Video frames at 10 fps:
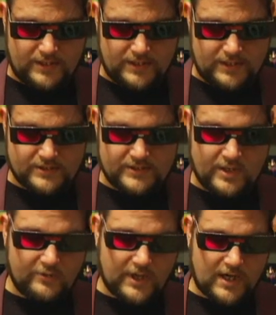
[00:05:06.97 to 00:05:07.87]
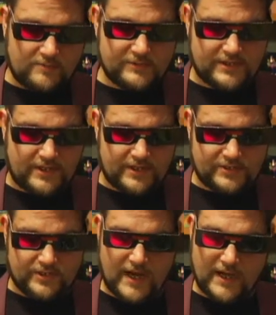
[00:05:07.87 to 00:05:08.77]
is no commentary
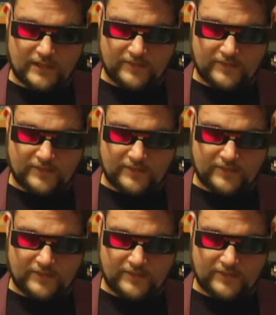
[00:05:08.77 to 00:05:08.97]
track,